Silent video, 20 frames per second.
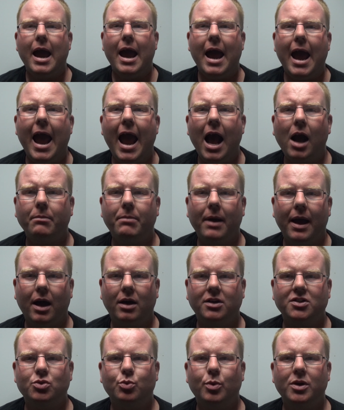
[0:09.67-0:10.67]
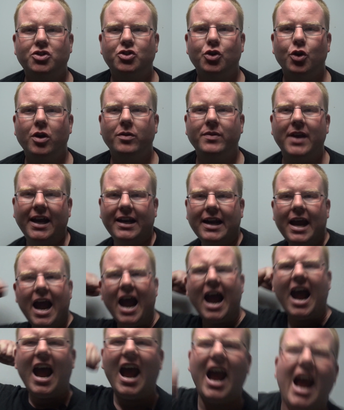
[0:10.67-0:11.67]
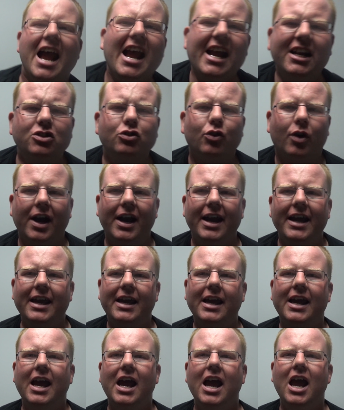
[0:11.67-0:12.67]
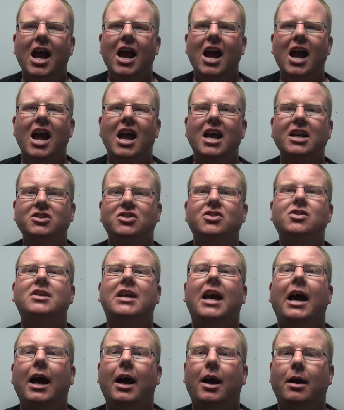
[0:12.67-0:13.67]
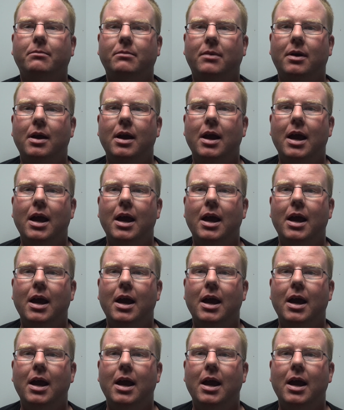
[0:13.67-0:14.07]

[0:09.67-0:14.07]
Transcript: How about we turn that angry into calm,